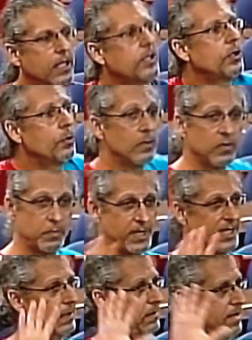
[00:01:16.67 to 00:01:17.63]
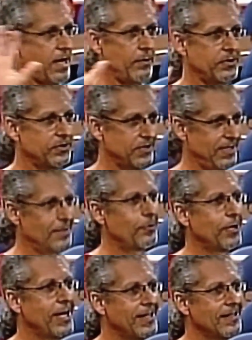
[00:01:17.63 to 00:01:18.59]
and you will spend hours
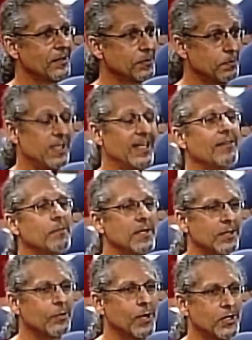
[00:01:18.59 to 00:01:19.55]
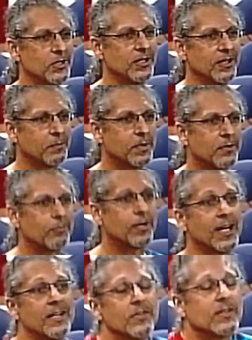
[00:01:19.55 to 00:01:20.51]
deliberating this. Believe me, the question can be
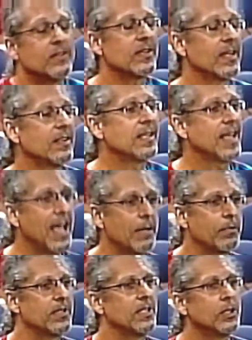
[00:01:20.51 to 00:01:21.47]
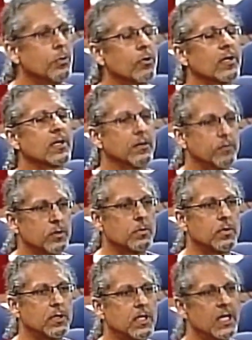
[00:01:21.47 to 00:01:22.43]
phrased. Has anything happened that you were
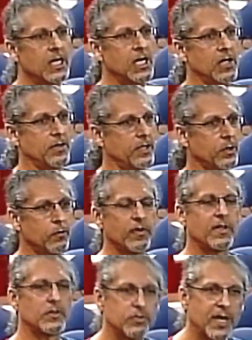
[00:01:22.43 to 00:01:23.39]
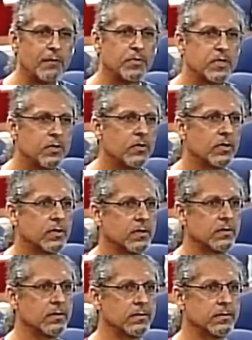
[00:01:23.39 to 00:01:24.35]
uncomfortable, that you felt trapped and you
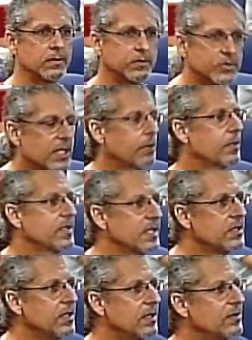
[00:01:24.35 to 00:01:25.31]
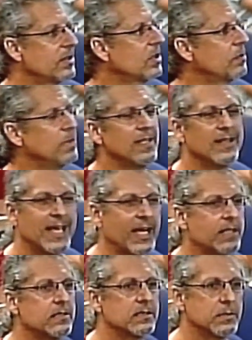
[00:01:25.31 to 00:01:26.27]
couldn't share with an adult. It could be
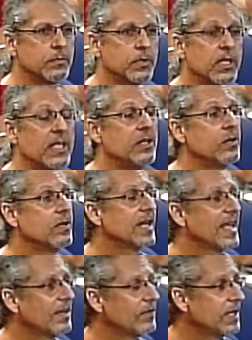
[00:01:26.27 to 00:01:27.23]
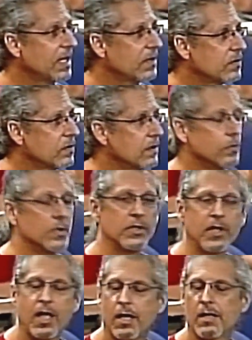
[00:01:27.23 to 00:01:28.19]
that simple, and you can have an answer that
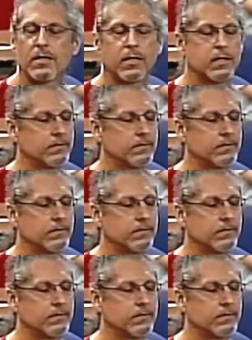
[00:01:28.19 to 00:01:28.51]
will not